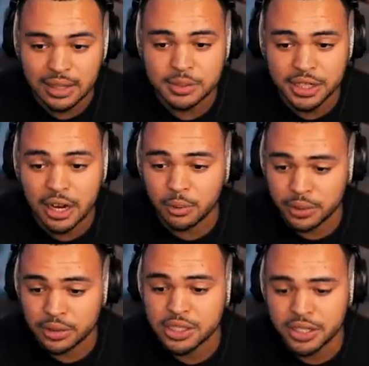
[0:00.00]
Damn, she got
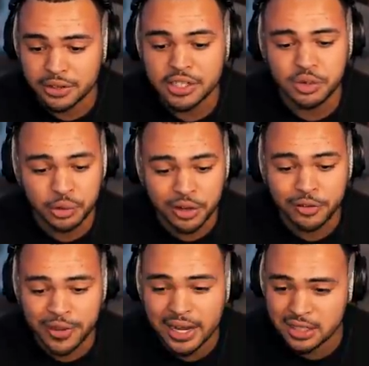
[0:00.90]
real serious, real
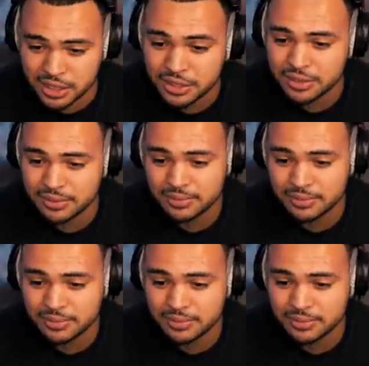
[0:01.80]
fast too.